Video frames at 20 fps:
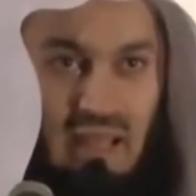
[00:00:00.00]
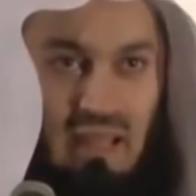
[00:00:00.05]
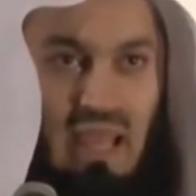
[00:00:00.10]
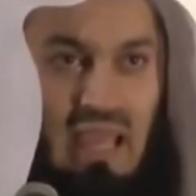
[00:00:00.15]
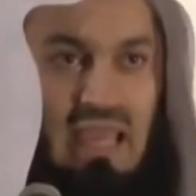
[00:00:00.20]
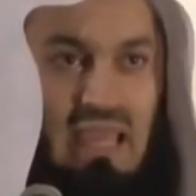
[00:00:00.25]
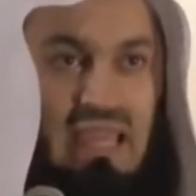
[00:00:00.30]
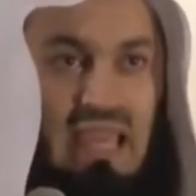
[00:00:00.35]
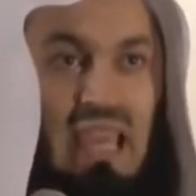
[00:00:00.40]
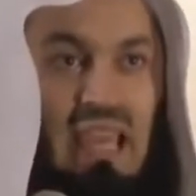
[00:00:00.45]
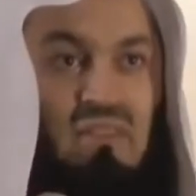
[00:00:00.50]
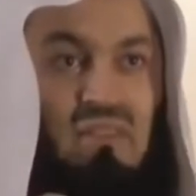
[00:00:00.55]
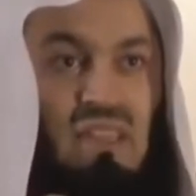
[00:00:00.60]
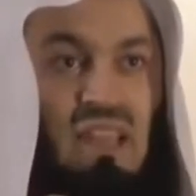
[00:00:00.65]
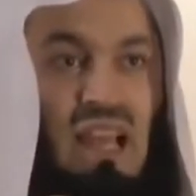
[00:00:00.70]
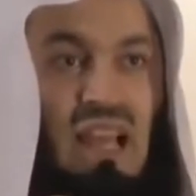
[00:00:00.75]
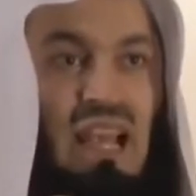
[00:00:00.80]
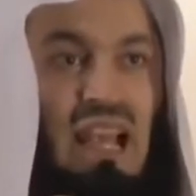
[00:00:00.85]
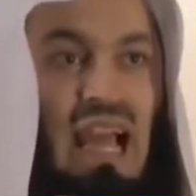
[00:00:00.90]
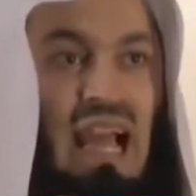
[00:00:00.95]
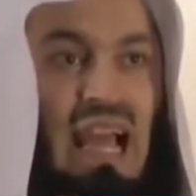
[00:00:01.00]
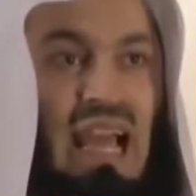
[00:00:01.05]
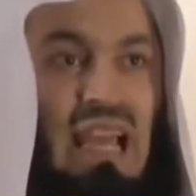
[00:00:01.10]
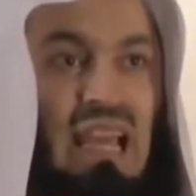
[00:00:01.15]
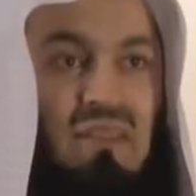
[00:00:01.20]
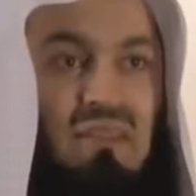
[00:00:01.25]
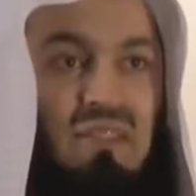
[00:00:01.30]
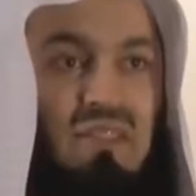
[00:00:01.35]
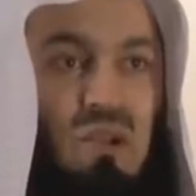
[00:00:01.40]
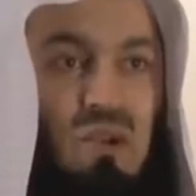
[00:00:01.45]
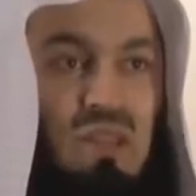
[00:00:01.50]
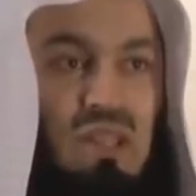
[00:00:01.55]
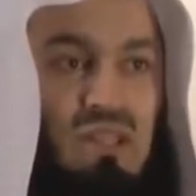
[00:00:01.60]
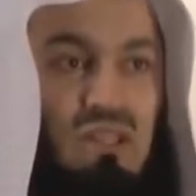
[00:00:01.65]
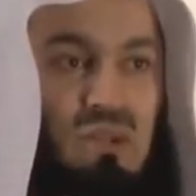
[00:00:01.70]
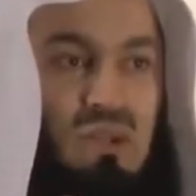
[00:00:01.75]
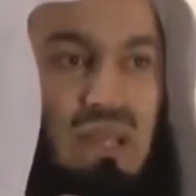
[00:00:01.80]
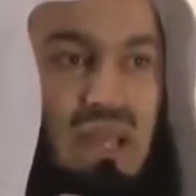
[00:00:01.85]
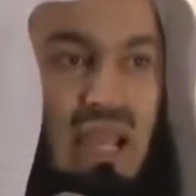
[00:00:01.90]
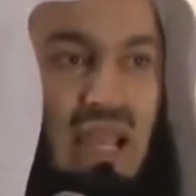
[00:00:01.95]
They gave their lives so
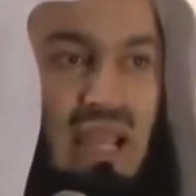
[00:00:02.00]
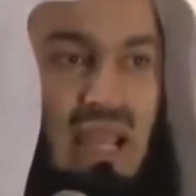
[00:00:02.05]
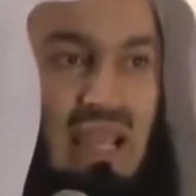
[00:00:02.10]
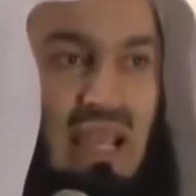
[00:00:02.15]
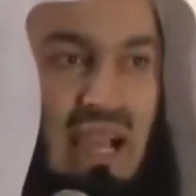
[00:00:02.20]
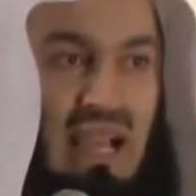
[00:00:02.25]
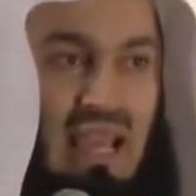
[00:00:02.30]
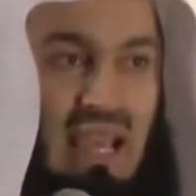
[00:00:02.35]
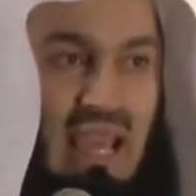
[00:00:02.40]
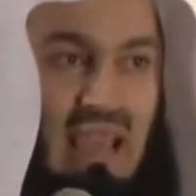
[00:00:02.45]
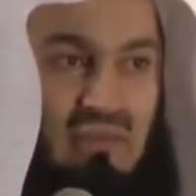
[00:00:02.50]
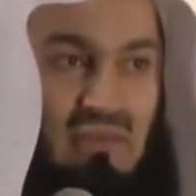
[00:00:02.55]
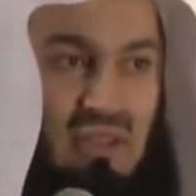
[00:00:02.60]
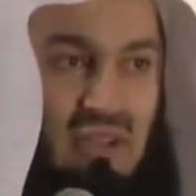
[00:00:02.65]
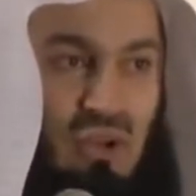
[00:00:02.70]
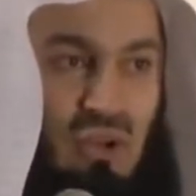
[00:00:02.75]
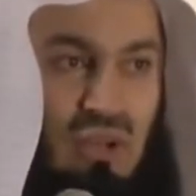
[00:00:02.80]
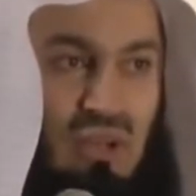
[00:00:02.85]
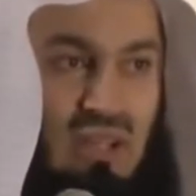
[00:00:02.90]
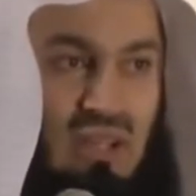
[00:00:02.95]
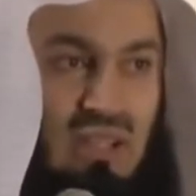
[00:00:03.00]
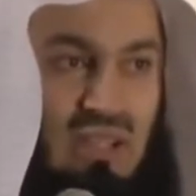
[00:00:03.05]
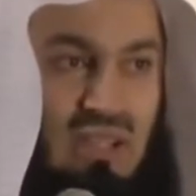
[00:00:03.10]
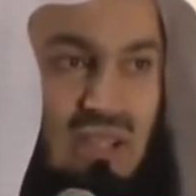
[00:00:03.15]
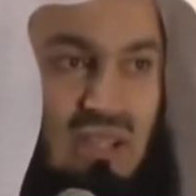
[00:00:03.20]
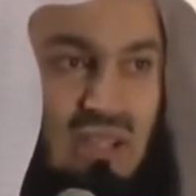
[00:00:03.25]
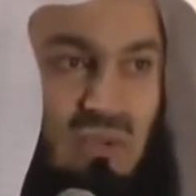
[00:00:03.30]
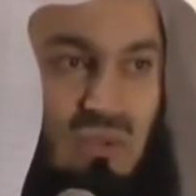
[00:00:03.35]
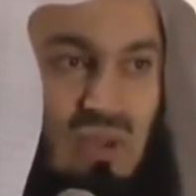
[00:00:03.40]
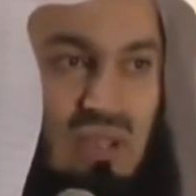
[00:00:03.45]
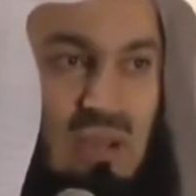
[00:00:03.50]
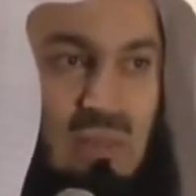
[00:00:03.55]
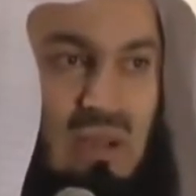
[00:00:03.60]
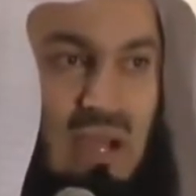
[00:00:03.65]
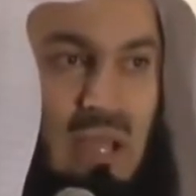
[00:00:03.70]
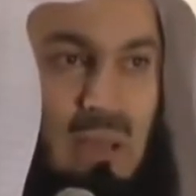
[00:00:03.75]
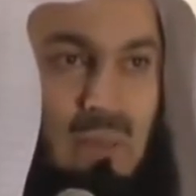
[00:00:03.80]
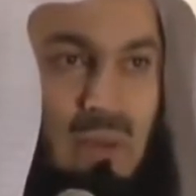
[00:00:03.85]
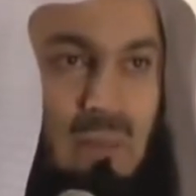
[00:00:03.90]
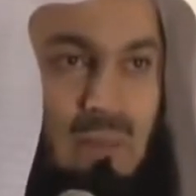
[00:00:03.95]
that today I have the goodness. What am
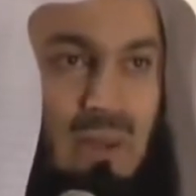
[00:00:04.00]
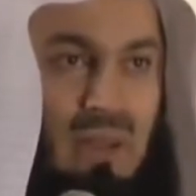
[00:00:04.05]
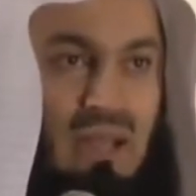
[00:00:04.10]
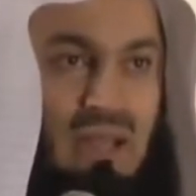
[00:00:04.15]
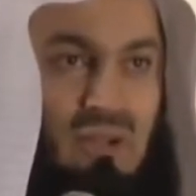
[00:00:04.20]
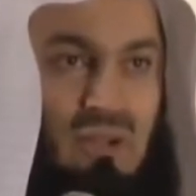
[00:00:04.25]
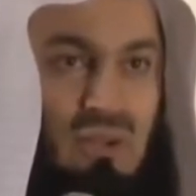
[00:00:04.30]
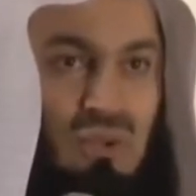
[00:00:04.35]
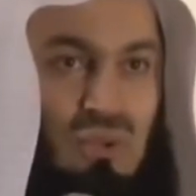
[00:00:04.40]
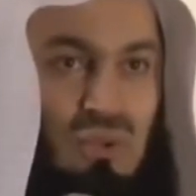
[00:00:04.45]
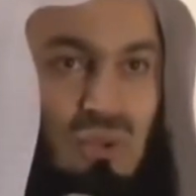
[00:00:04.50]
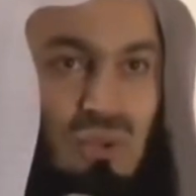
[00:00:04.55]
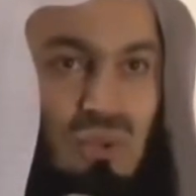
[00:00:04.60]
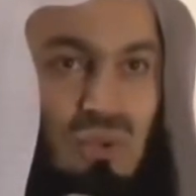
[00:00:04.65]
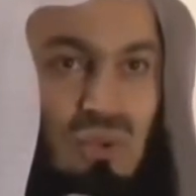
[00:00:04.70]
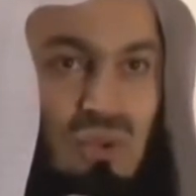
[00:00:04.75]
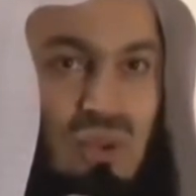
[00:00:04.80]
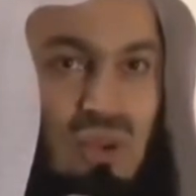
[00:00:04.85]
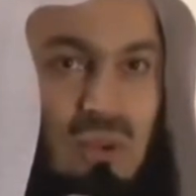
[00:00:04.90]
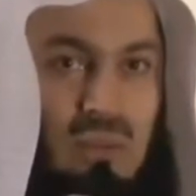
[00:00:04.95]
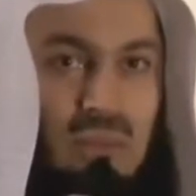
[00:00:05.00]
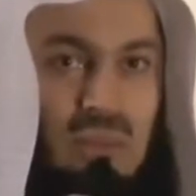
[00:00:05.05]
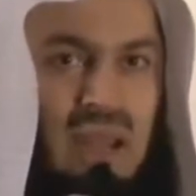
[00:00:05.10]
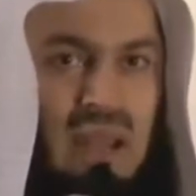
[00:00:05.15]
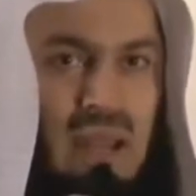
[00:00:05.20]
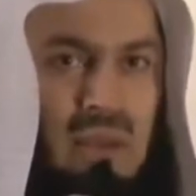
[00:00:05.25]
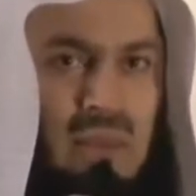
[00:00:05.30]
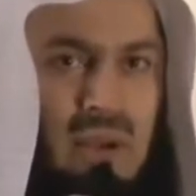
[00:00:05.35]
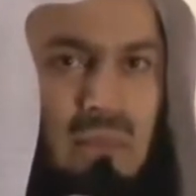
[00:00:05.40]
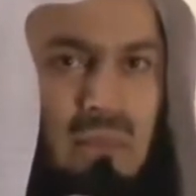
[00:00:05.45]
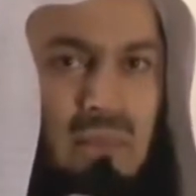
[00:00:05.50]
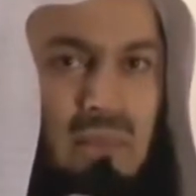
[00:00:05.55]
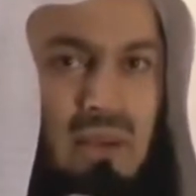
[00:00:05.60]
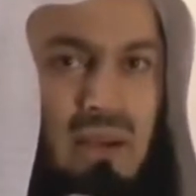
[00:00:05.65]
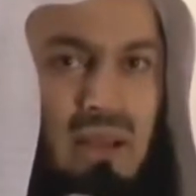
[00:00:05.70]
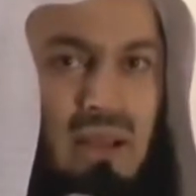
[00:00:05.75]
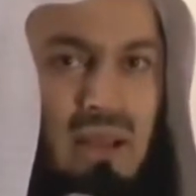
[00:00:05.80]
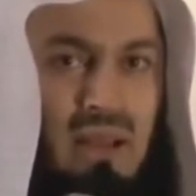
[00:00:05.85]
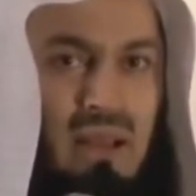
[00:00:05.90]
I prepared to do? Minimum.